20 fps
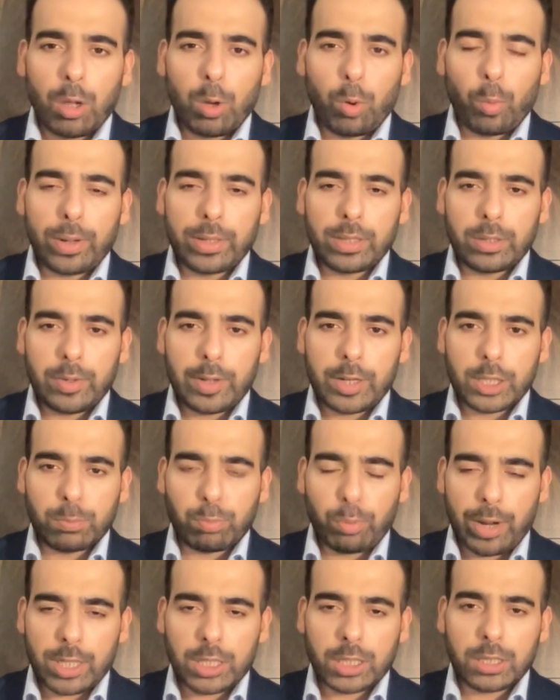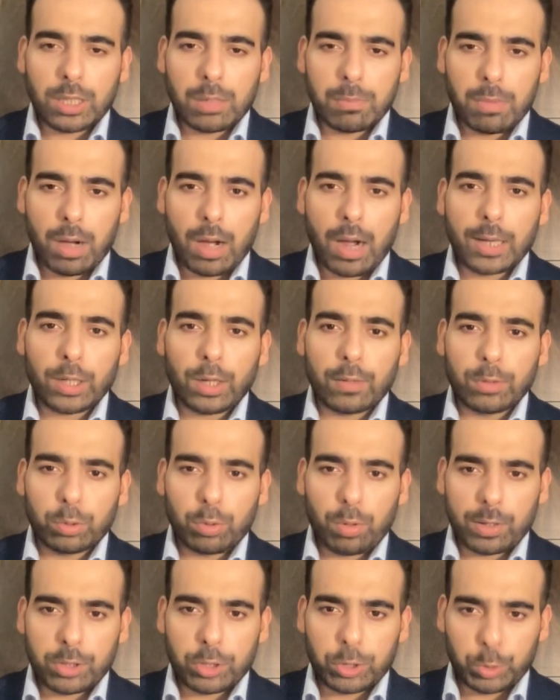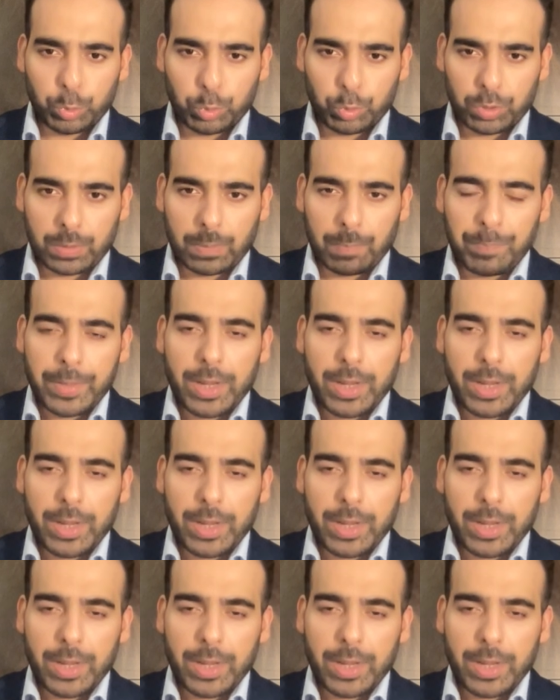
with the express command of the Constitution.